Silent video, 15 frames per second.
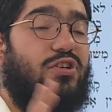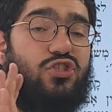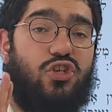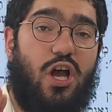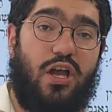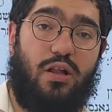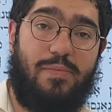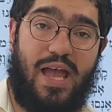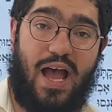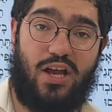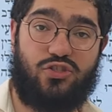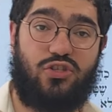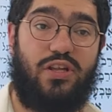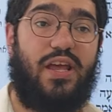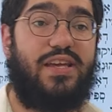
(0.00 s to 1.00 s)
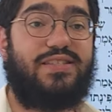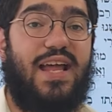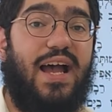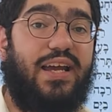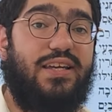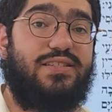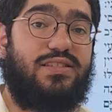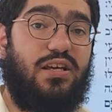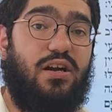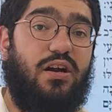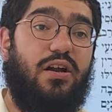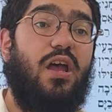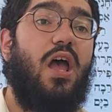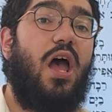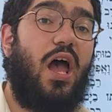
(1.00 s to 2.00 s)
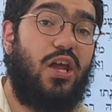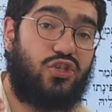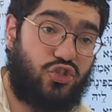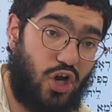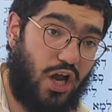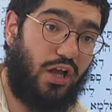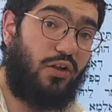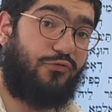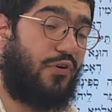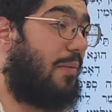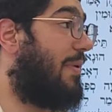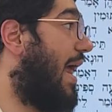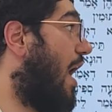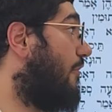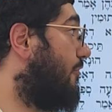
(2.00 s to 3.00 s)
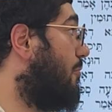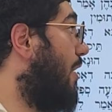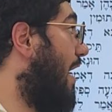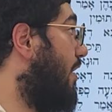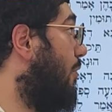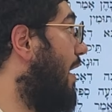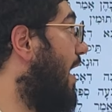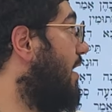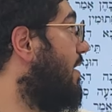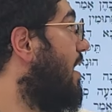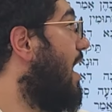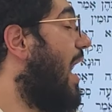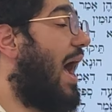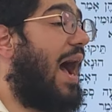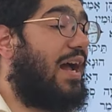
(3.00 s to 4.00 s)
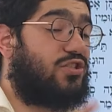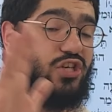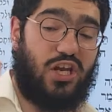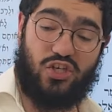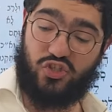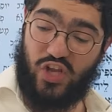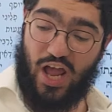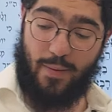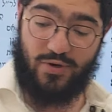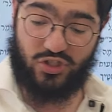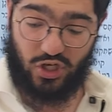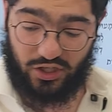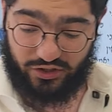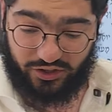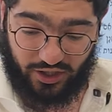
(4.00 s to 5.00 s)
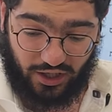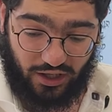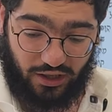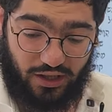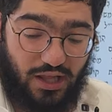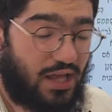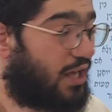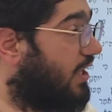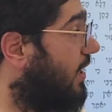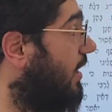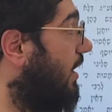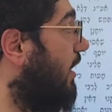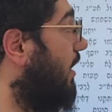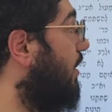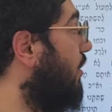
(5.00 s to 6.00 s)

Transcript: a shoyel mehashtada, he's not considered a shoyel from now, from right away, Ad sheishtamish, until he